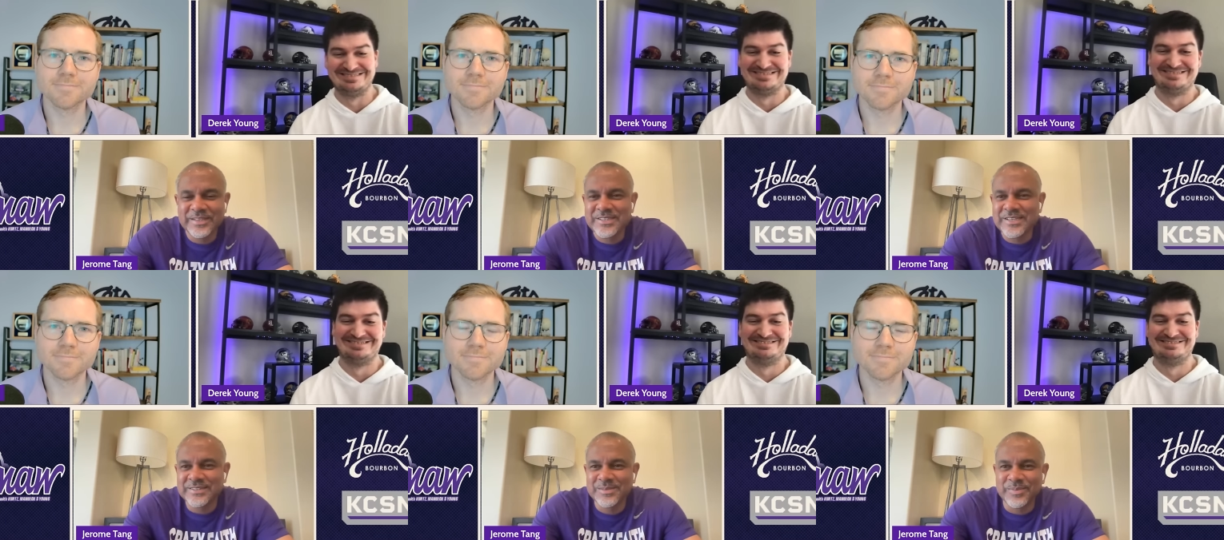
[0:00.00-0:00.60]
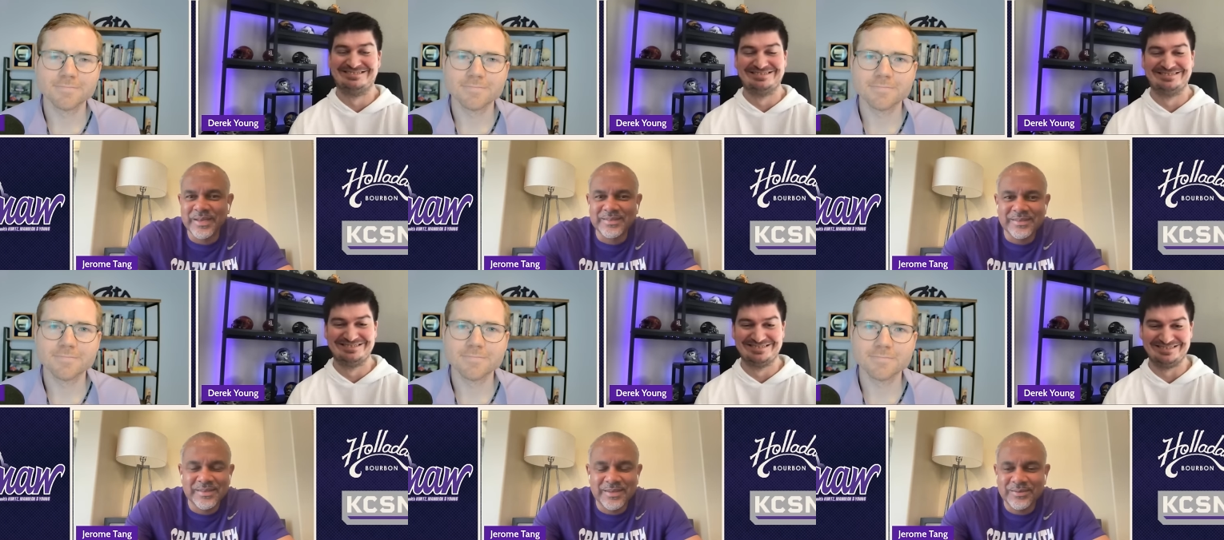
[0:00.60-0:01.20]
Speaker 1: Man, Gene is the best.
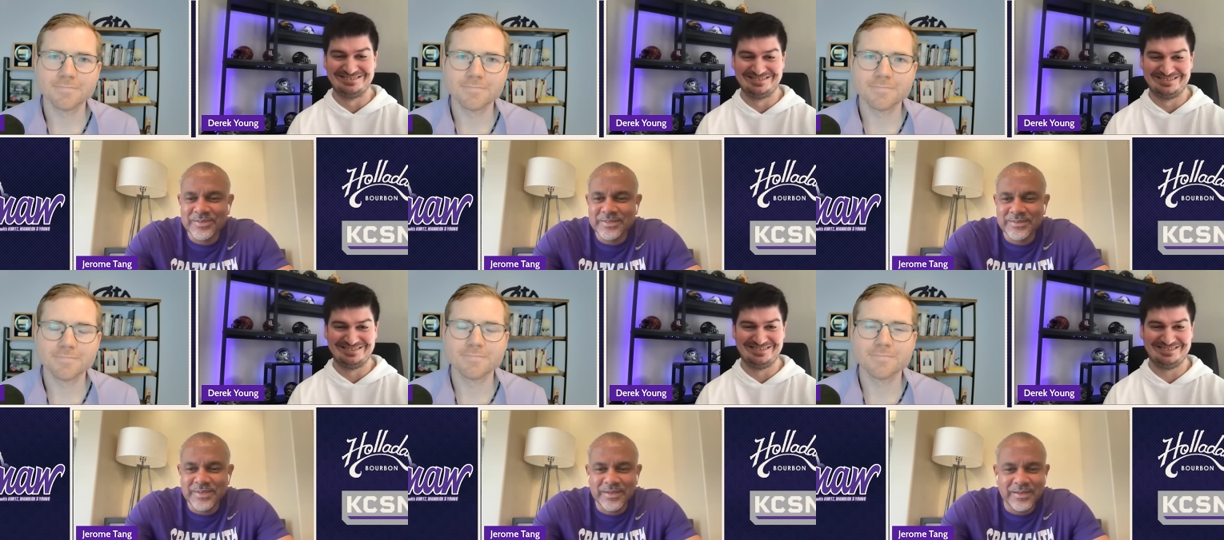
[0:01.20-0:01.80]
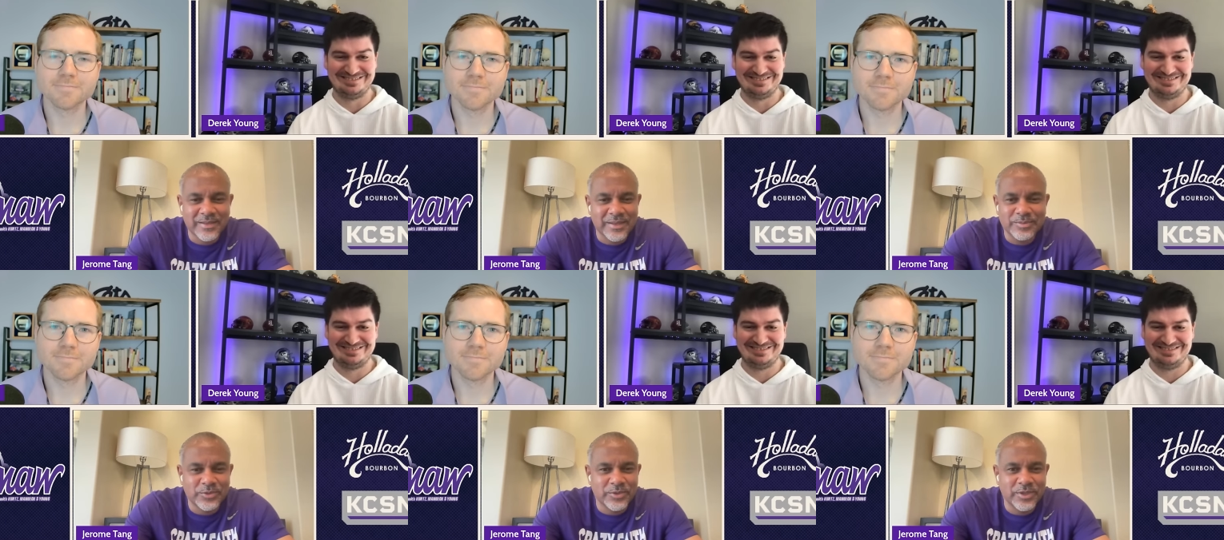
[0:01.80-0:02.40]
I'm just uh,
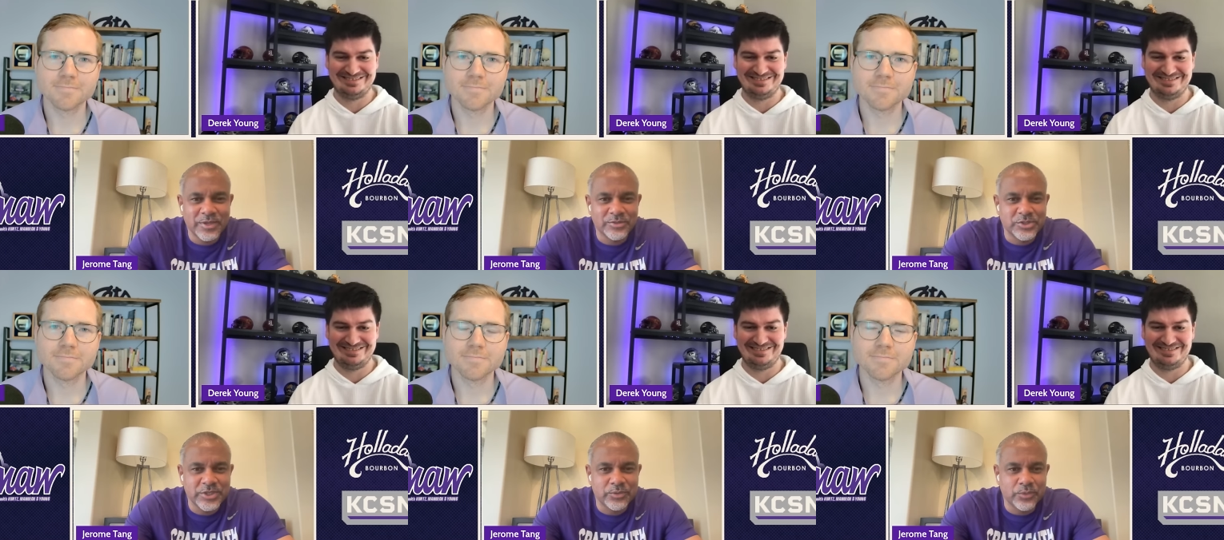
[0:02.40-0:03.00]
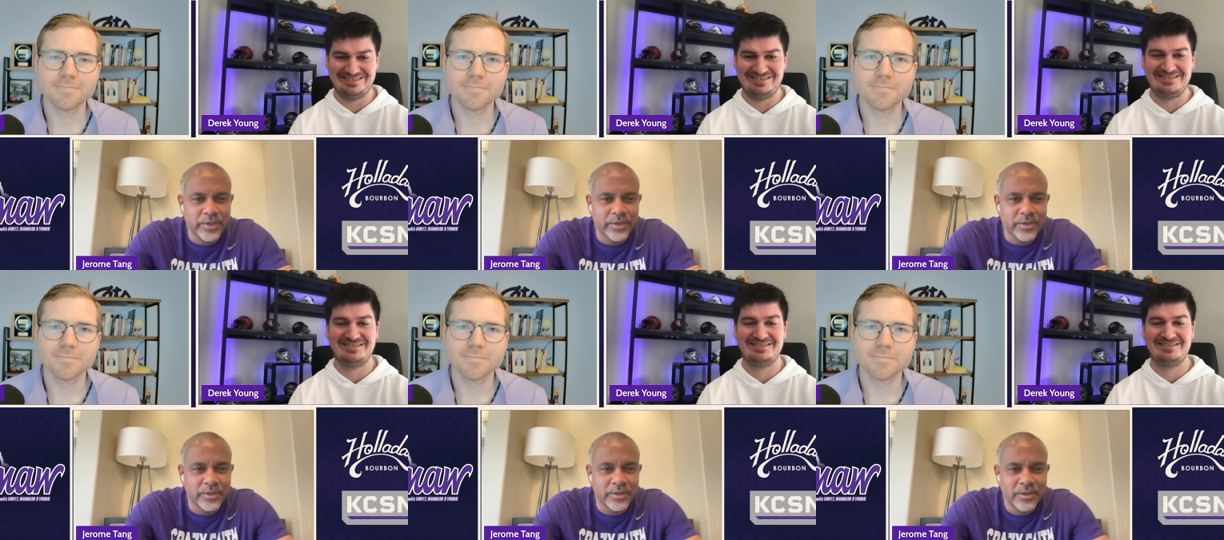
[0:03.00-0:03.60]
absolutely love Gene. We
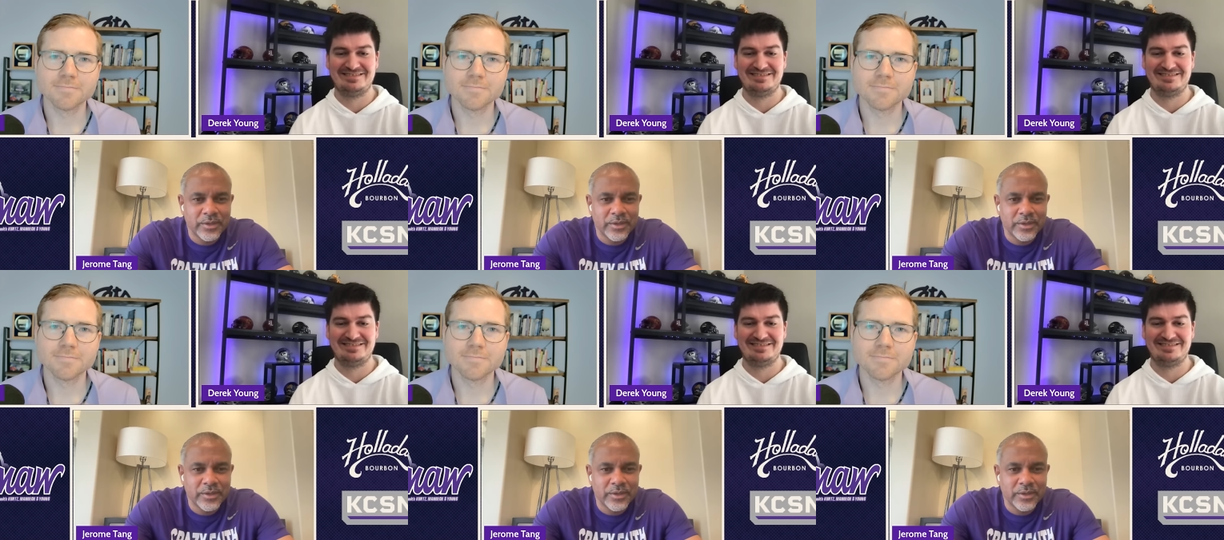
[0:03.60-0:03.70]
are.